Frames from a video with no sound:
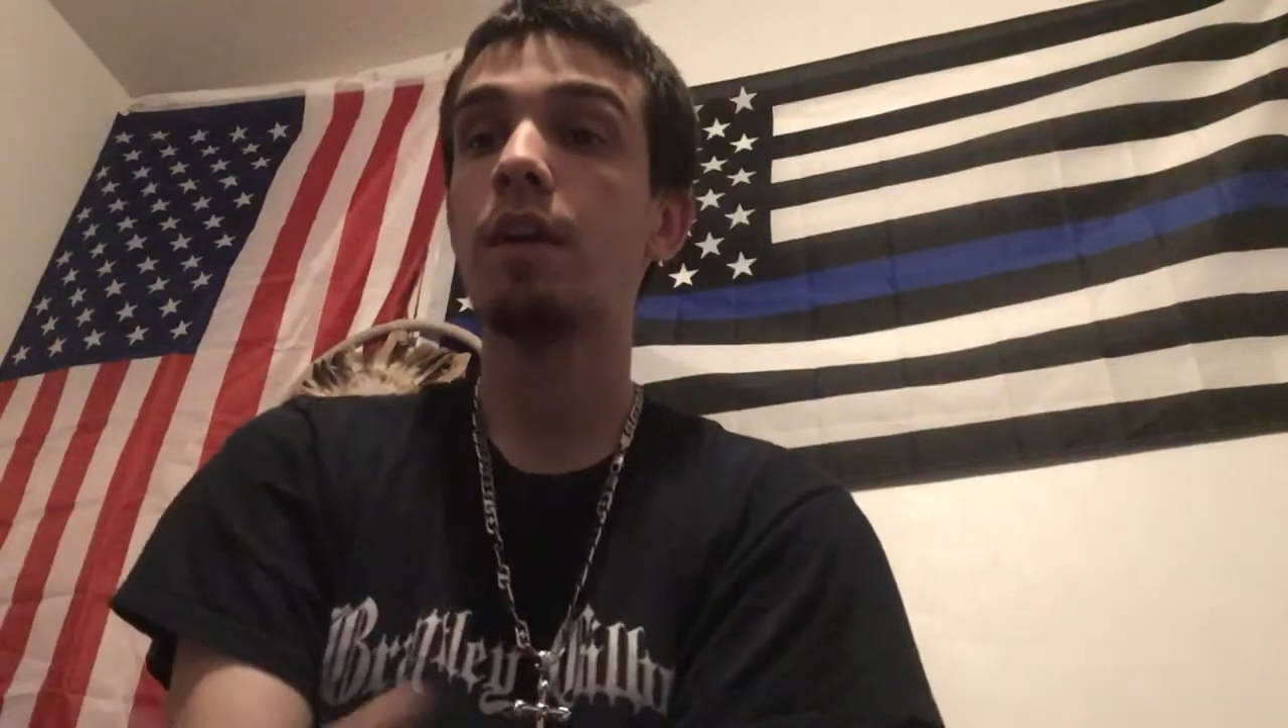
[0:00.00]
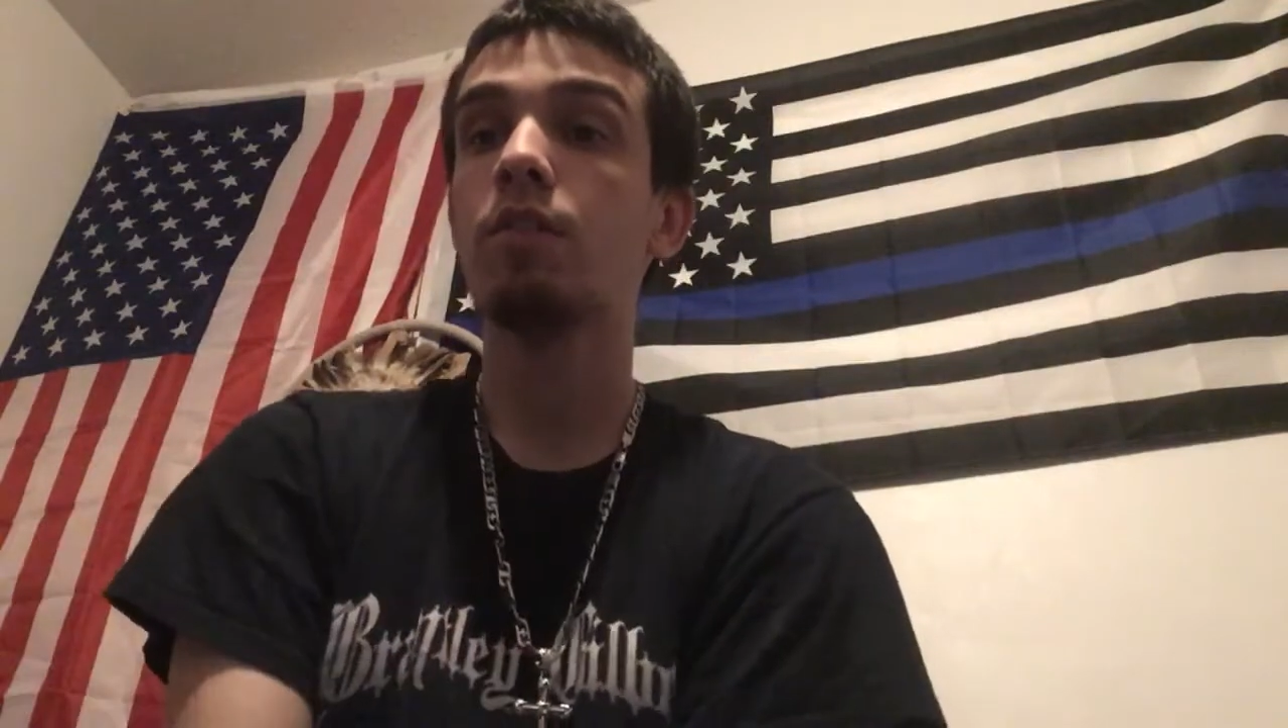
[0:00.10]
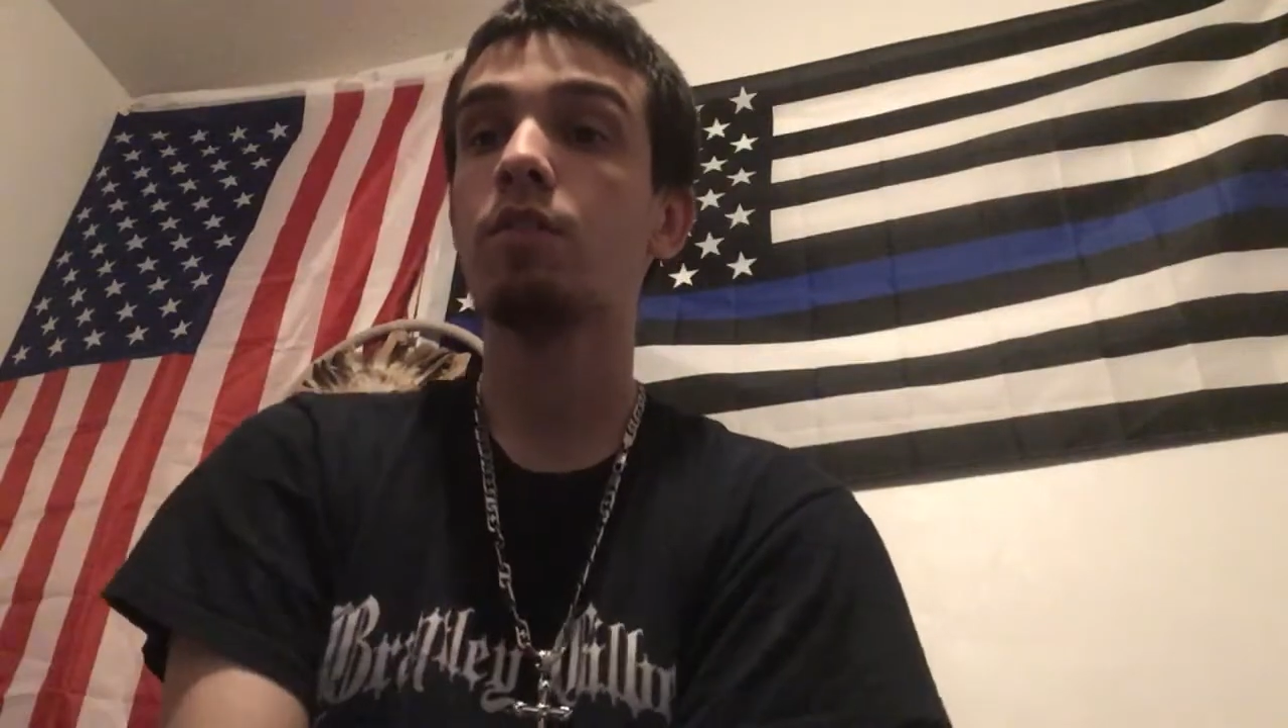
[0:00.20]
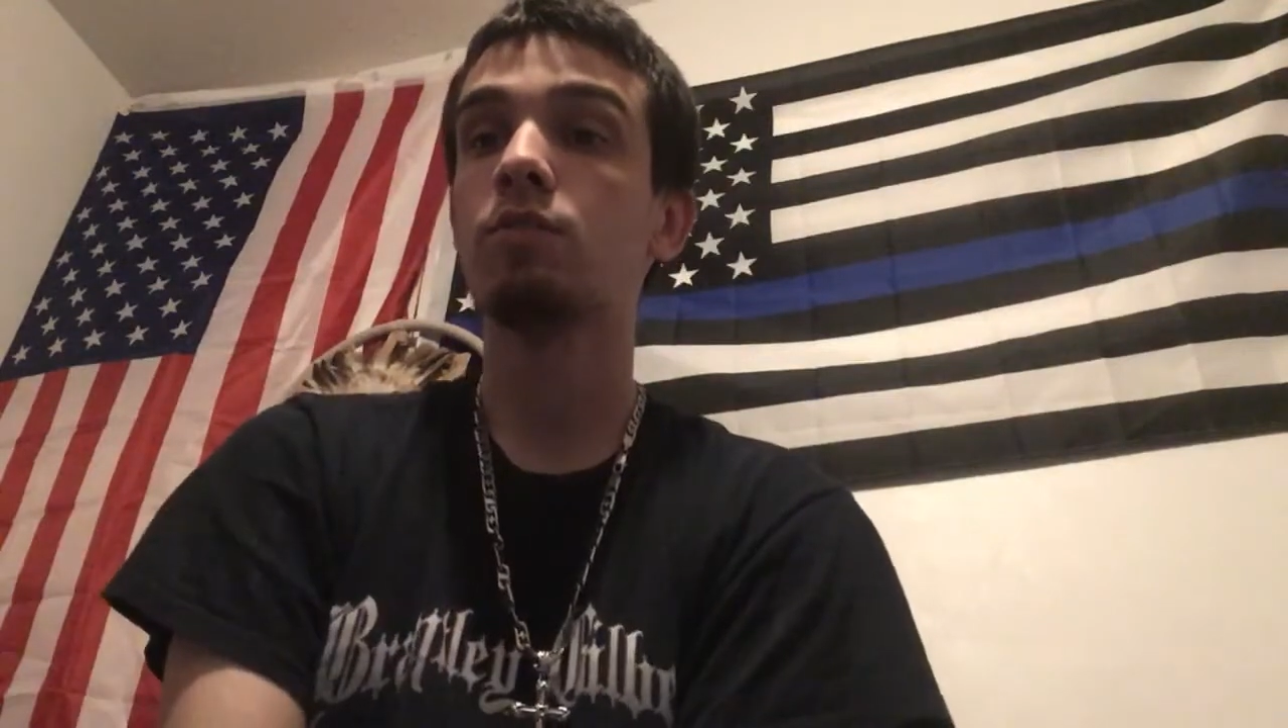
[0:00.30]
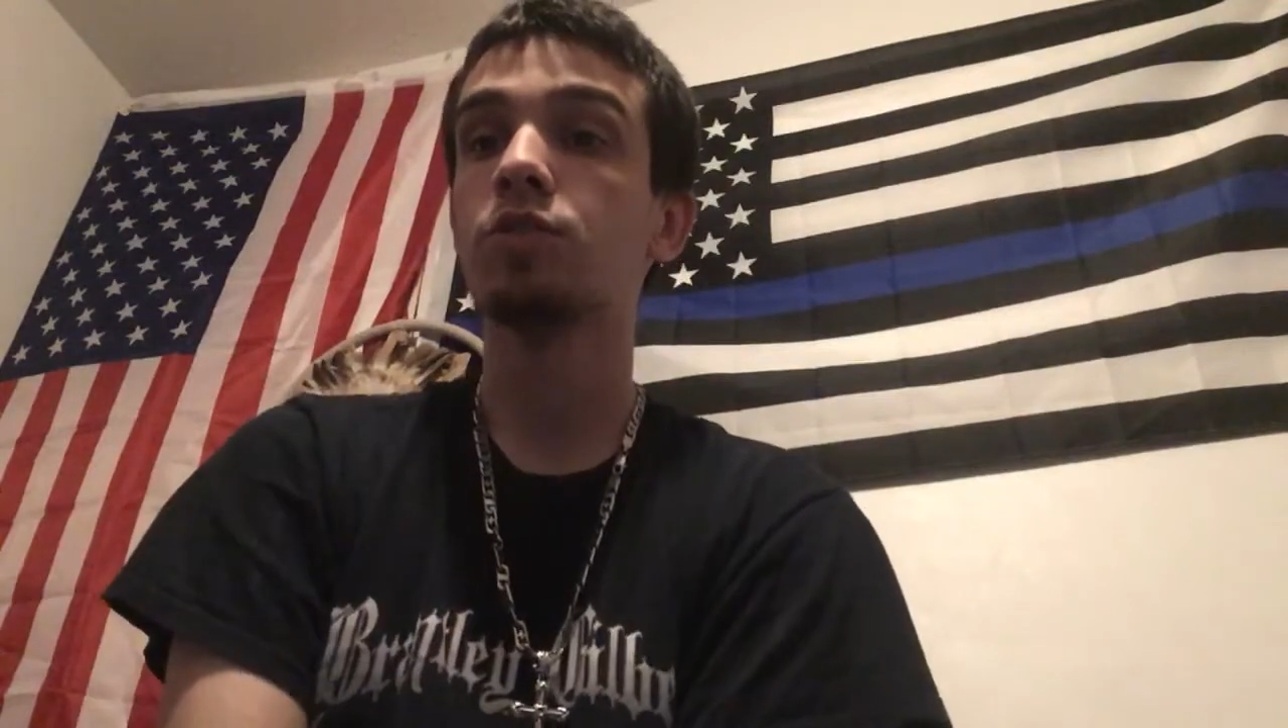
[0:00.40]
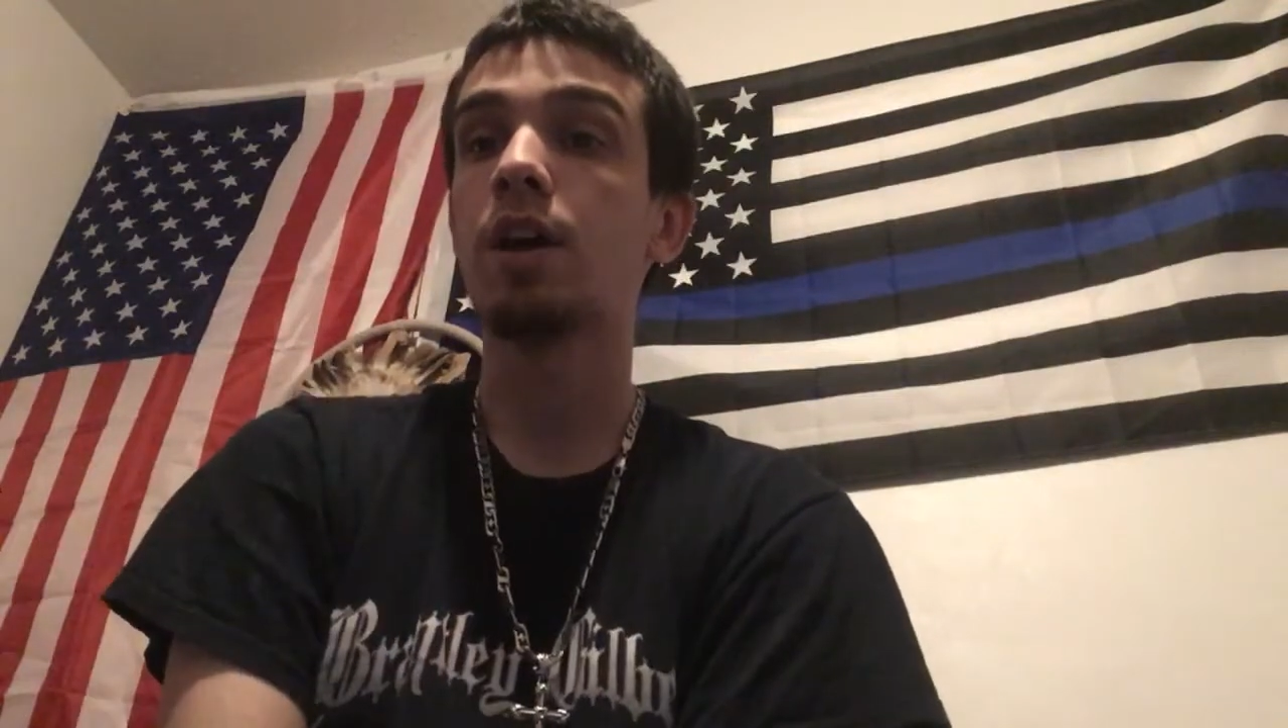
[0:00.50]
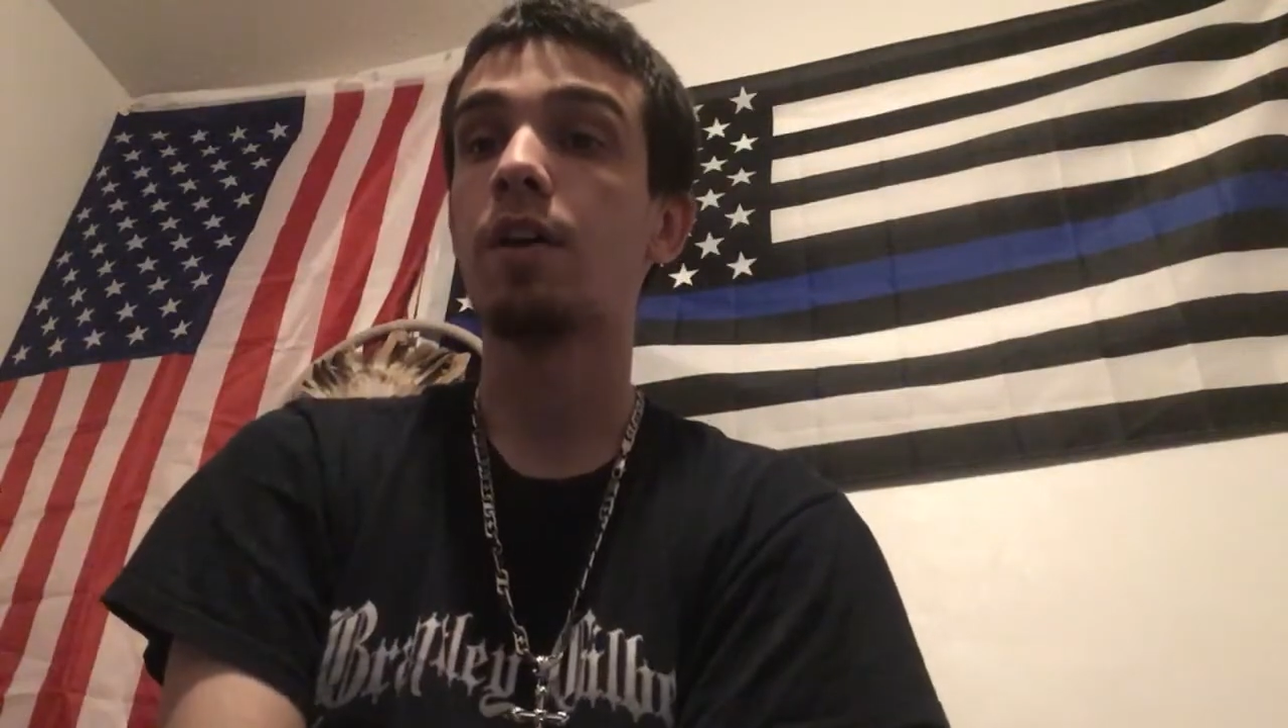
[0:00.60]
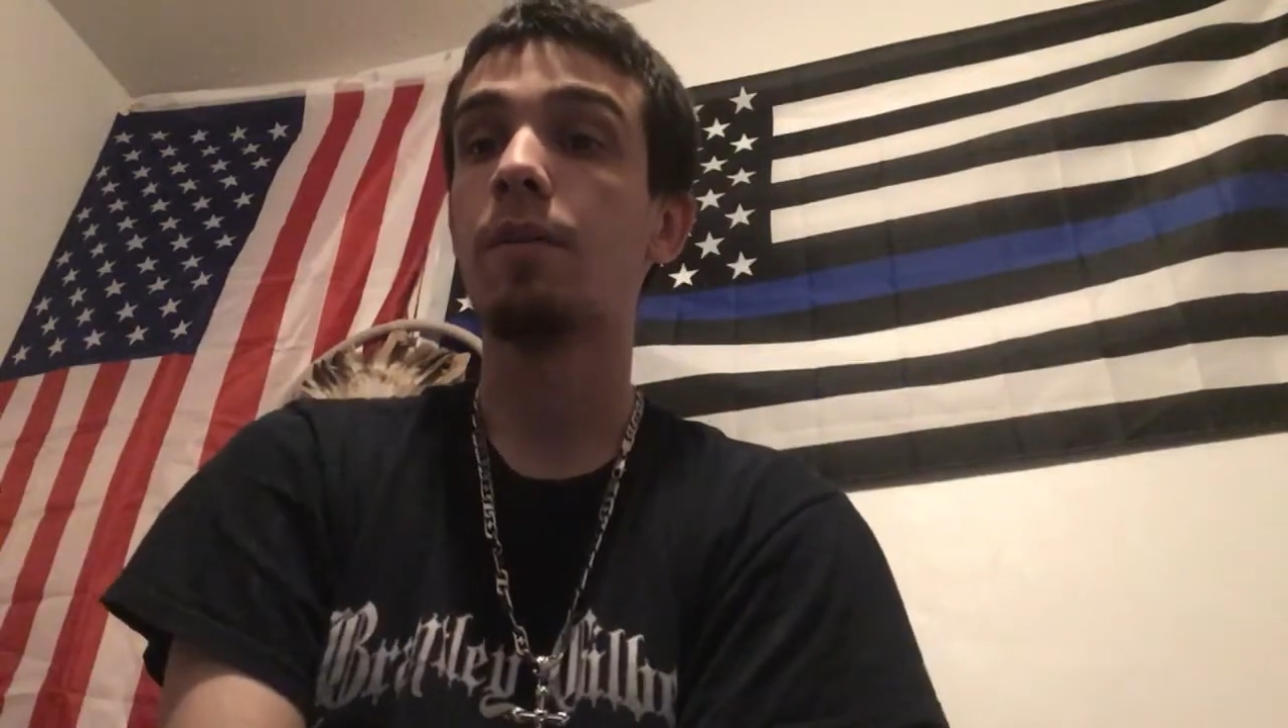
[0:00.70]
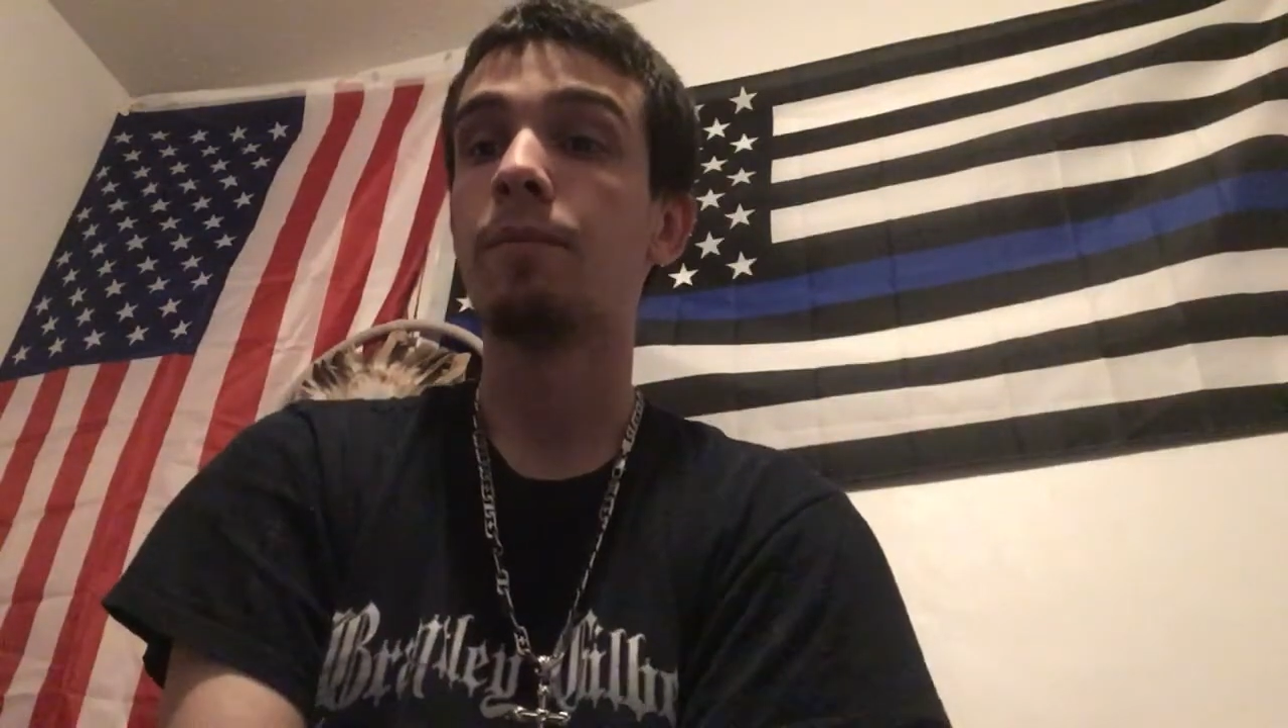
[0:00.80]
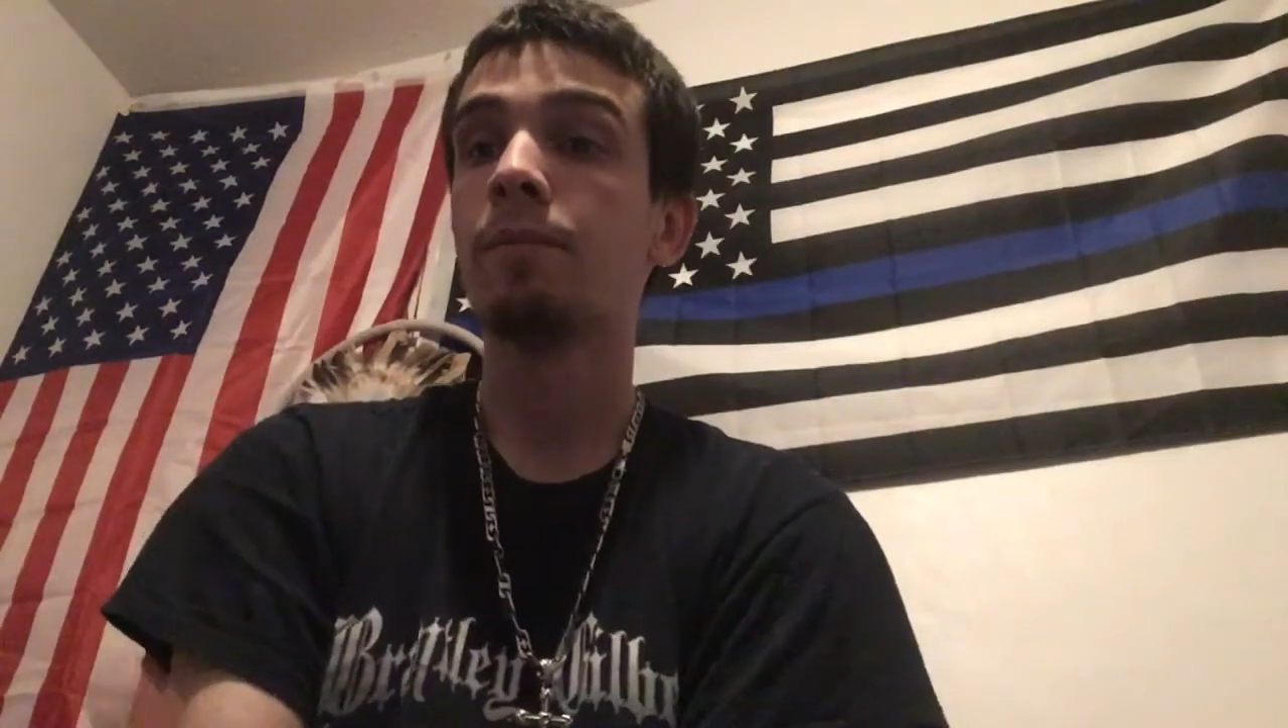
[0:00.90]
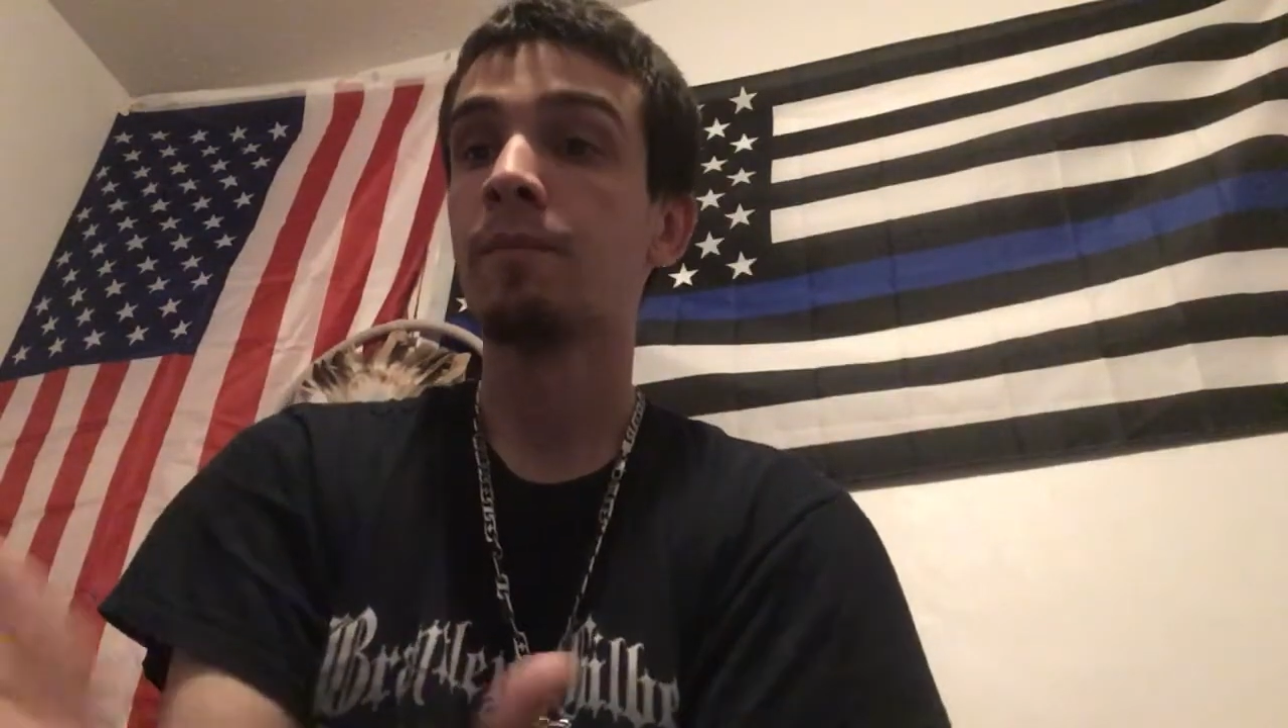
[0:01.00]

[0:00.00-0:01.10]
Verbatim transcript: eight year old child.